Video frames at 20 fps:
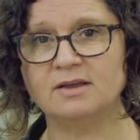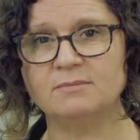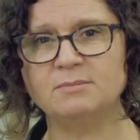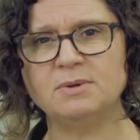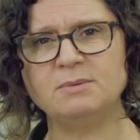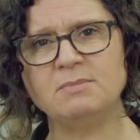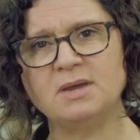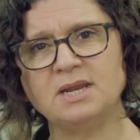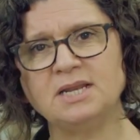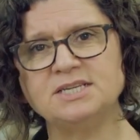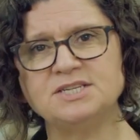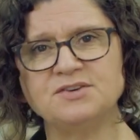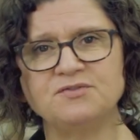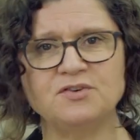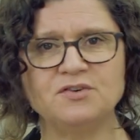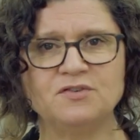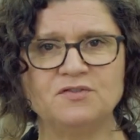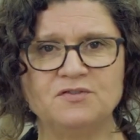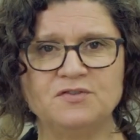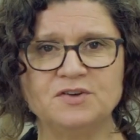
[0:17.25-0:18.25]
but many
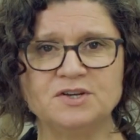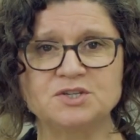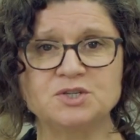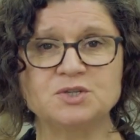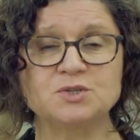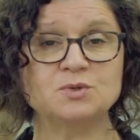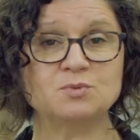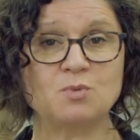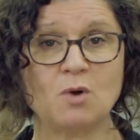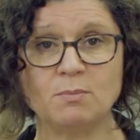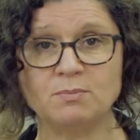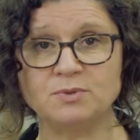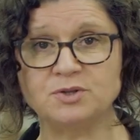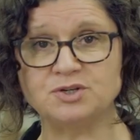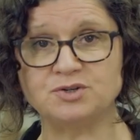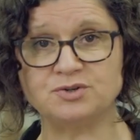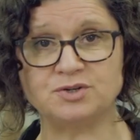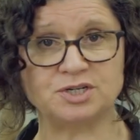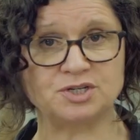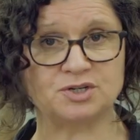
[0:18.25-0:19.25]
different fish swap the
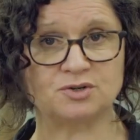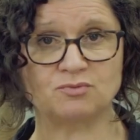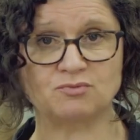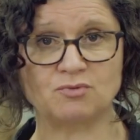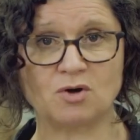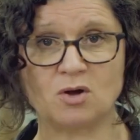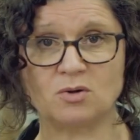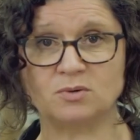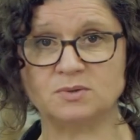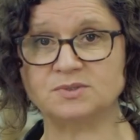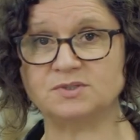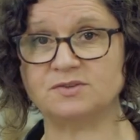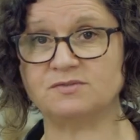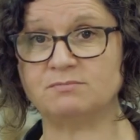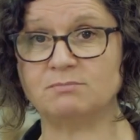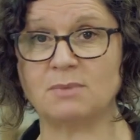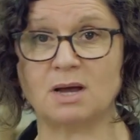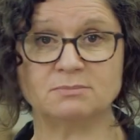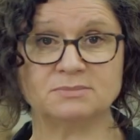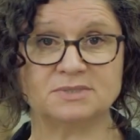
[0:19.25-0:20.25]
traditional roles of
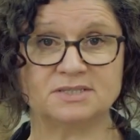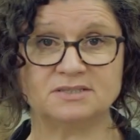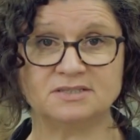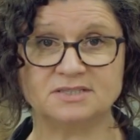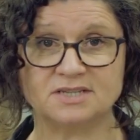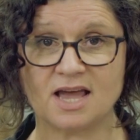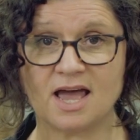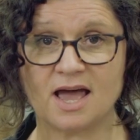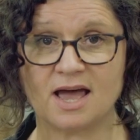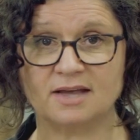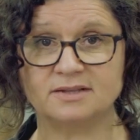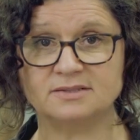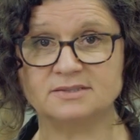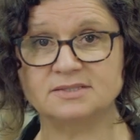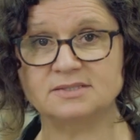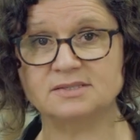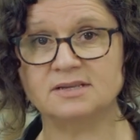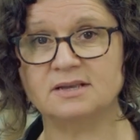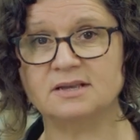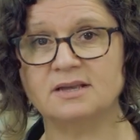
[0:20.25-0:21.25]
mums and
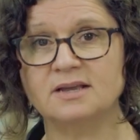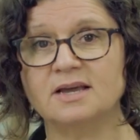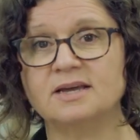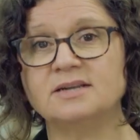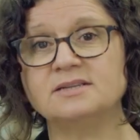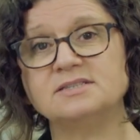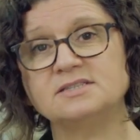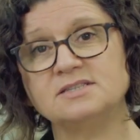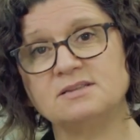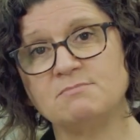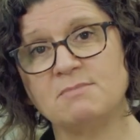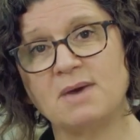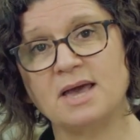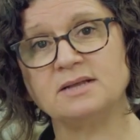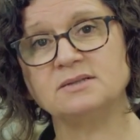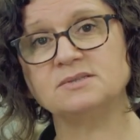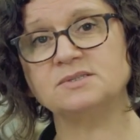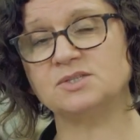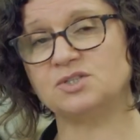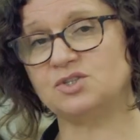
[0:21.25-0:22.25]
dads, and it's the
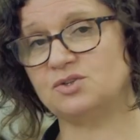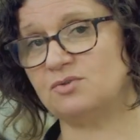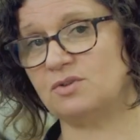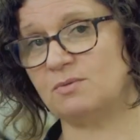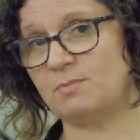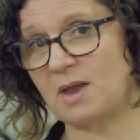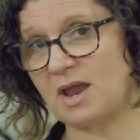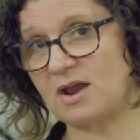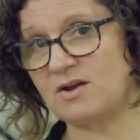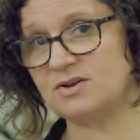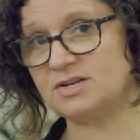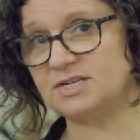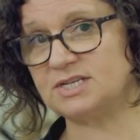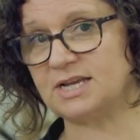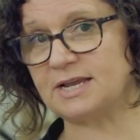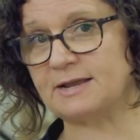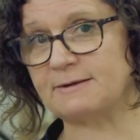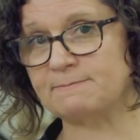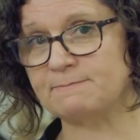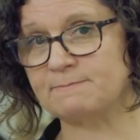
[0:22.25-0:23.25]
males that do the
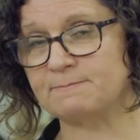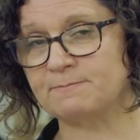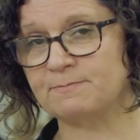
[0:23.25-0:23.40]
parenting.